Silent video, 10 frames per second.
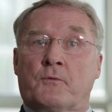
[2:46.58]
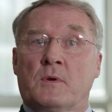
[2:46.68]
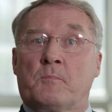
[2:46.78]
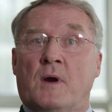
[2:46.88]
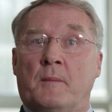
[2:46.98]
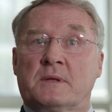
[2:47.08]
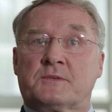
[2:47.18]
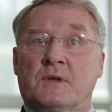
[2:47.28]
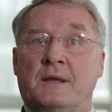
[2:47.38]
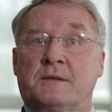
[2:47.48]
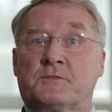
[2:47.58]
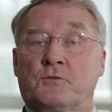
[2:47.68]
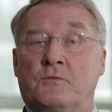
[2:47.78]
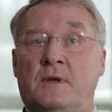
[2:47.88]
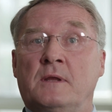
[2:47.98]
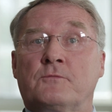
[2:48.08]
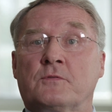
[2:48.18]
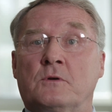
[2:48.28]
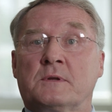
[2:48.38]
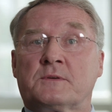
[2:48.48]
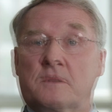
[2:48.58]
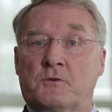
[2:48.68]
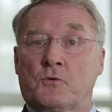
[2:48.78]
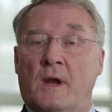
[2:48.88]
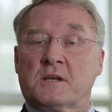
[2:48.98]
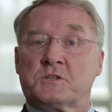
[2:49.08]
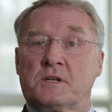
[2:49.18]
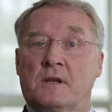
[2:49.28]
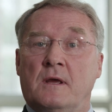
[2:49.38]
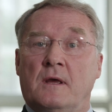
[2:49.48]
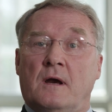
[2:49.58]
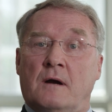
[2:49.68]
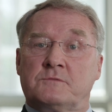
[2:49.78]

three prominent scientists who've influenced the direction of